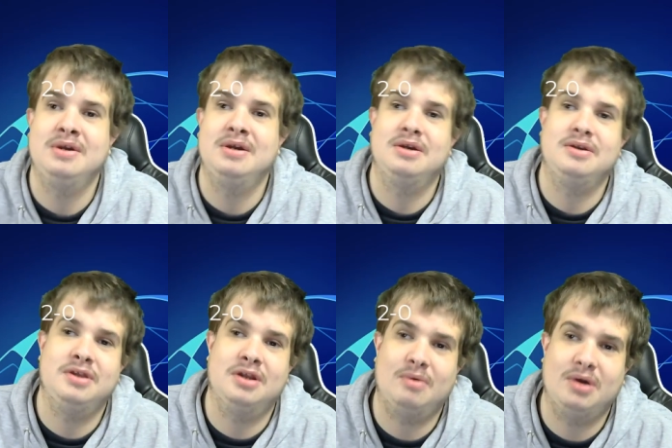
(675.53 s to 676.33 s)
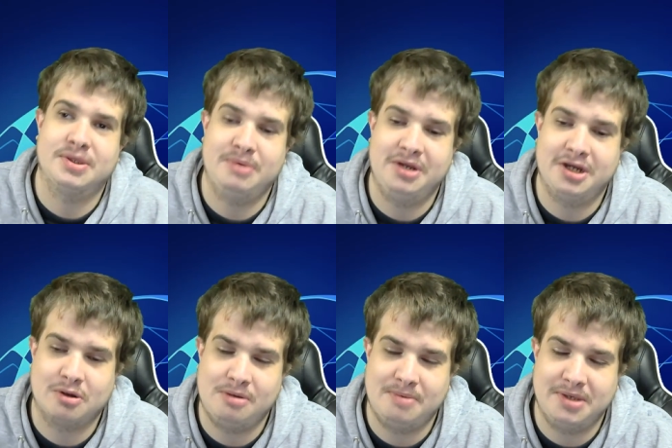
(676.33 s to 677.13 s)
you know, ask me in the
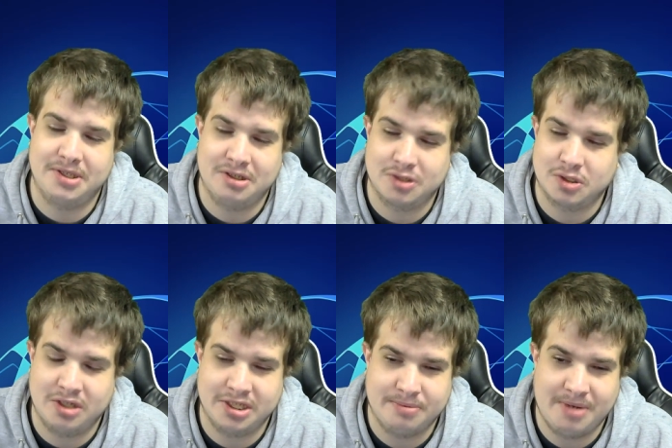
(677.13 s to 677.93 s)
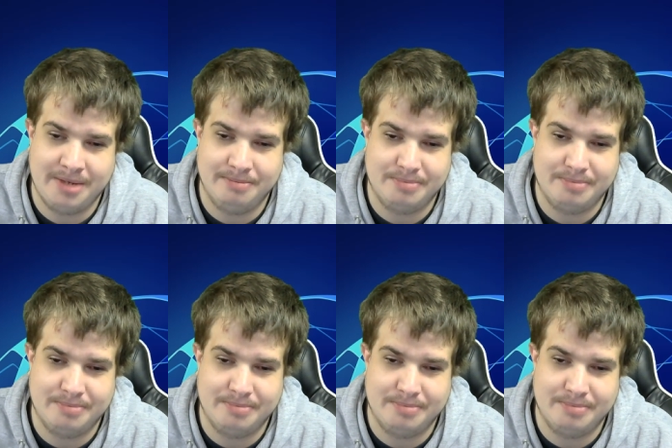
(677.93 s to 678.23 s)
comments and I'll try to explain.